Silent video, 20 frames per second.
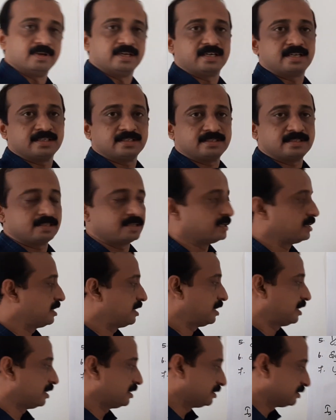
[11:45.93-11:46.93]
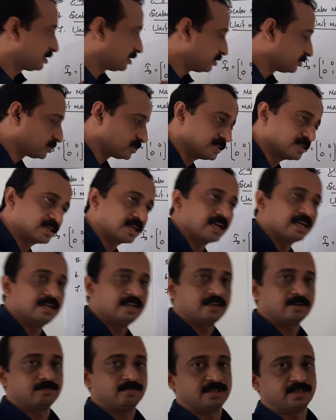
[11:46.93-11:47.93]
matrix, and is also a
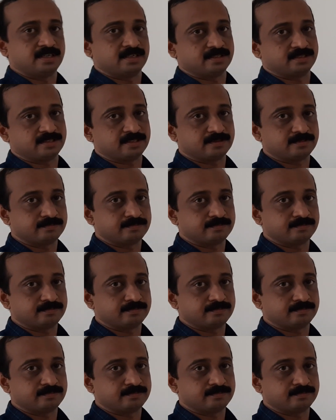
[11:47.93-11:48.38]
scalar matrix.